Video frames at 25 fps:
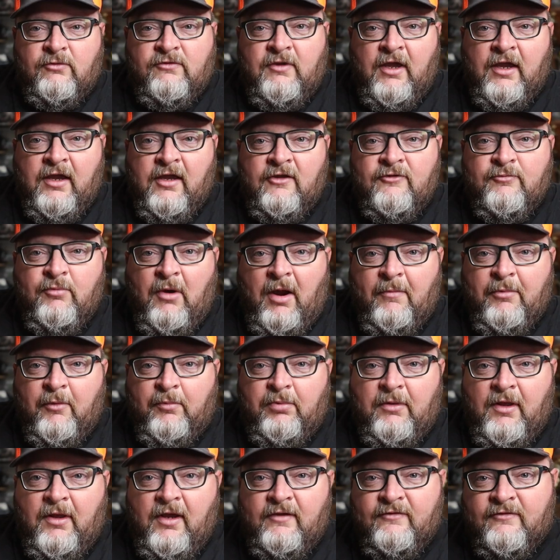will take its proper
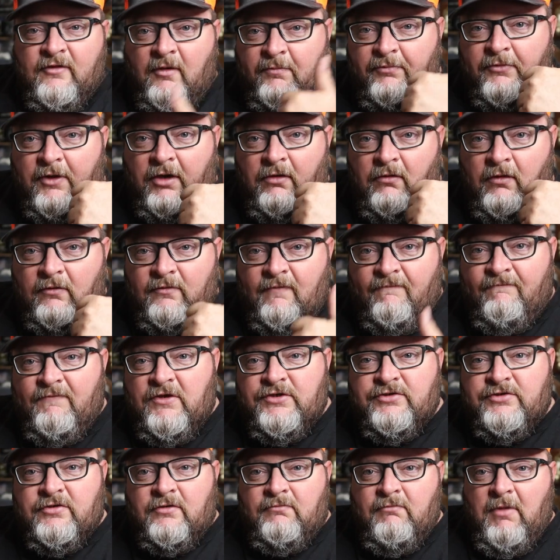place up there on the
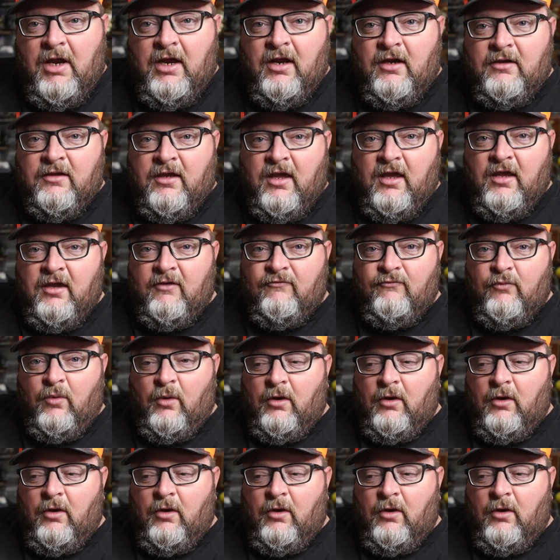Fishing Man Cave